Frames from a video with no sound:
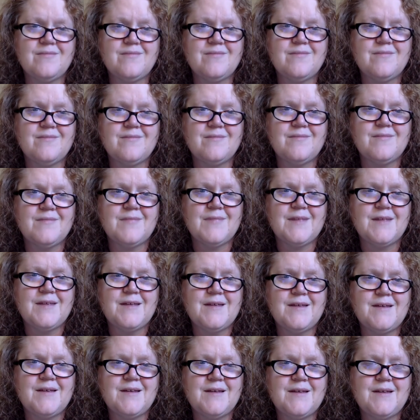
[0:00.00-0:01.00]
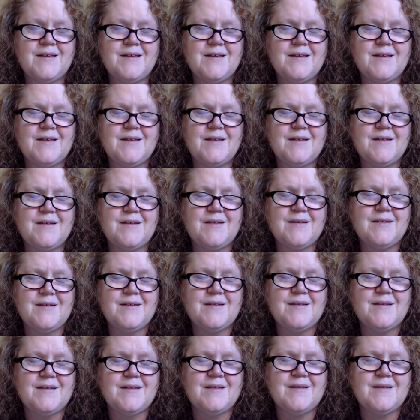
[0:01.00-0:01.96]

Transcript: No one is speaking in this clip.